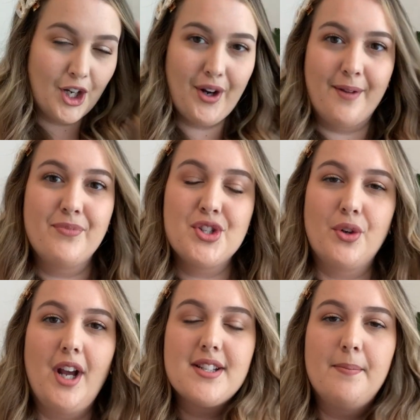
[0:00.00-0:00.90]
Okay, so
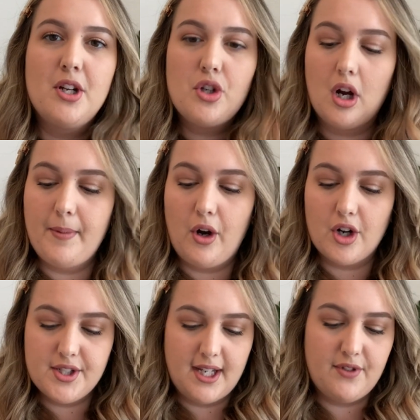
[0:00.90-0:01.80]
next I'm going to talk about
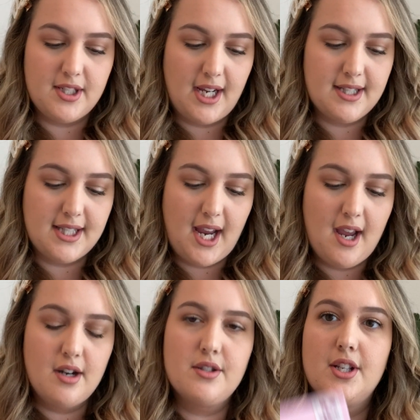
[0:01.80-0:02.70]
our save the dates,
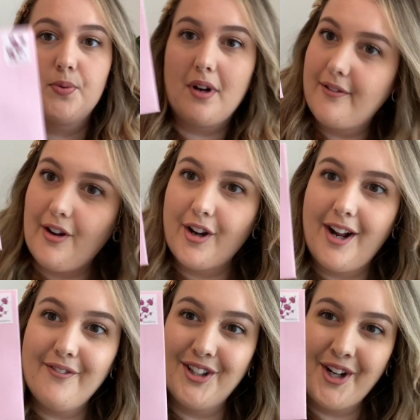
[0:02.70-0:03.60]
and this one I found an
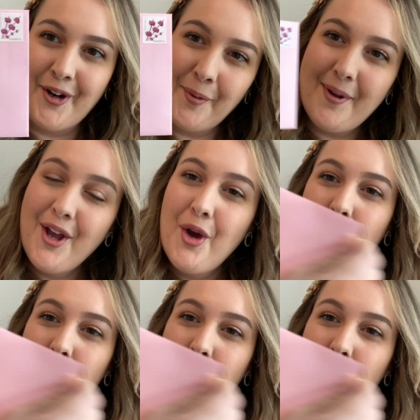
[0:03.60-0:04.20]
envelope.